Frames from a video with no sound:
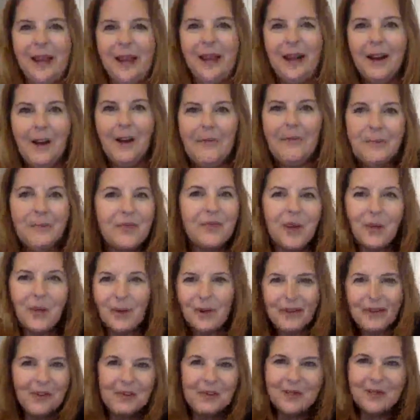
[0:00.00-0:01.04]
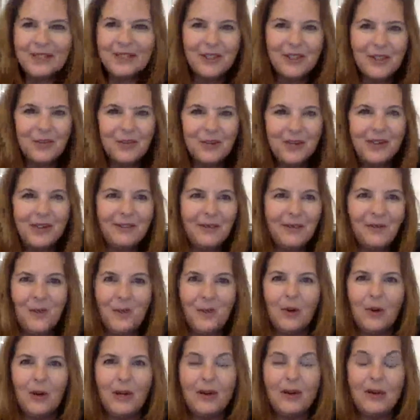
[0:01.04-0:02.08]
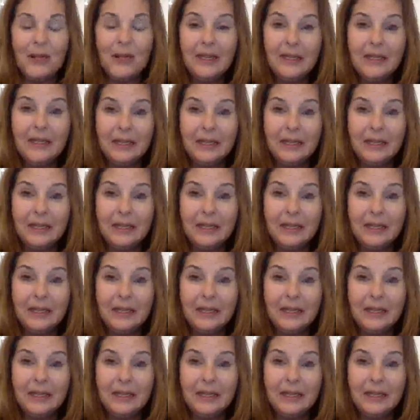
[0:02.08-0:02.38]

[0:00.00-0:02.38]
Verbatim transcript: Um, what have you been doing for